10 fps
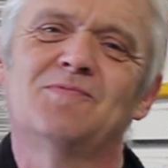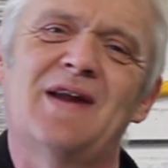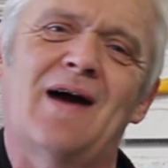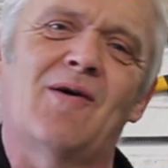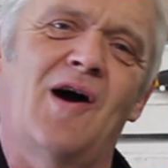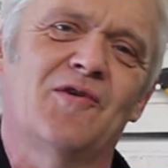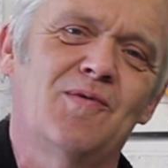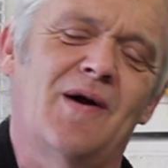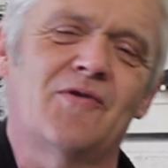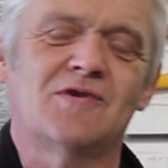and we now
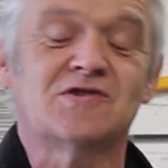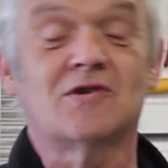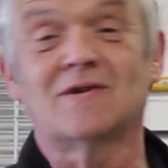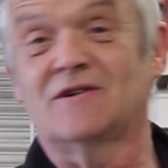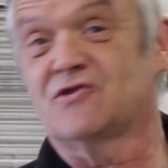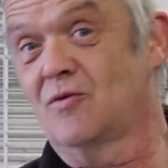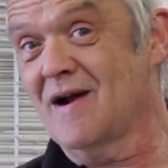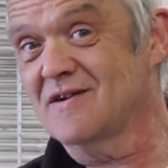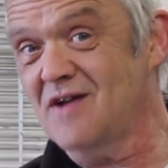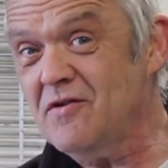argue whether it's an
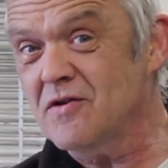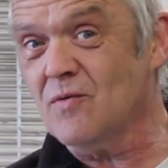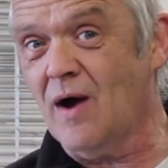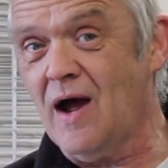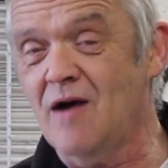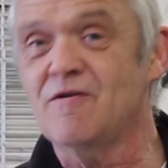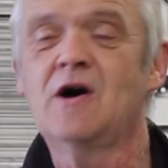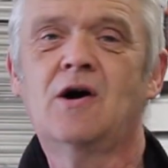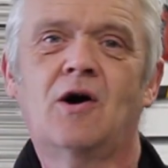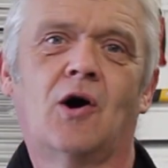electromagnetic wave
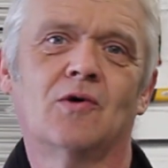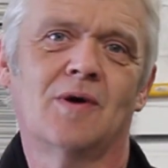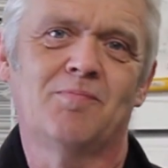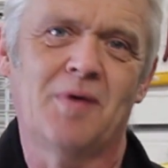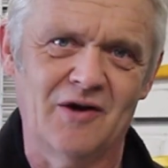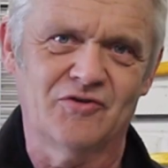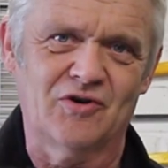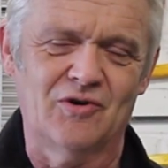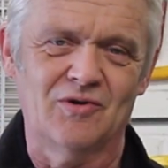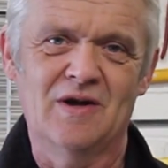or a
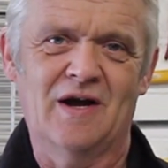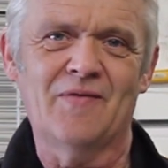particle.